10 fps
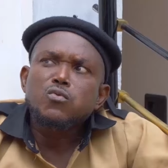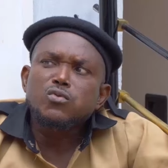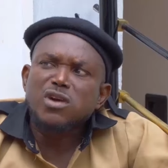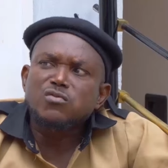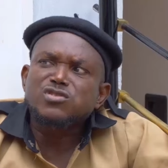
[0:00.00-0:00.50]

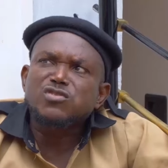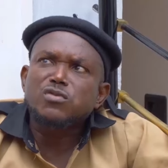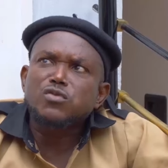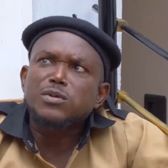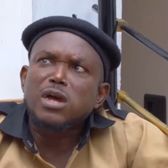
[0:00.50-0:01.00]
This one is not
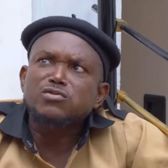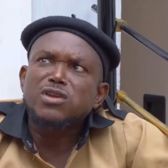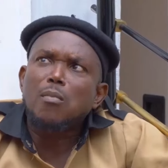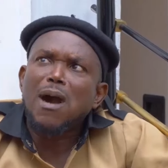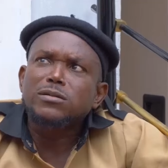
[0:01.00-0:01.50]
supposed to be that
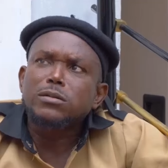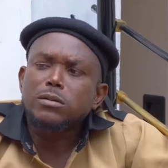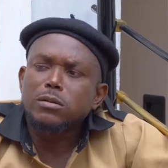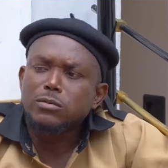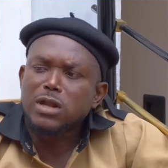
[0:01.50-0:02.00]
video, Mark.
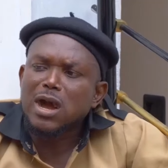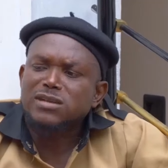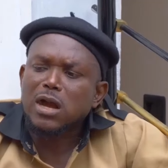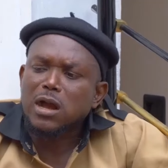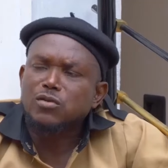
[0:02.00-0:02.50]
With the
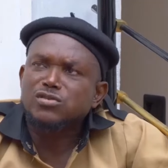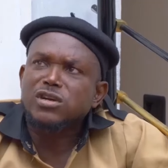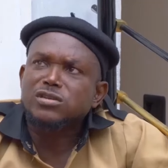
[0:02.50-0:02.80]
other kind of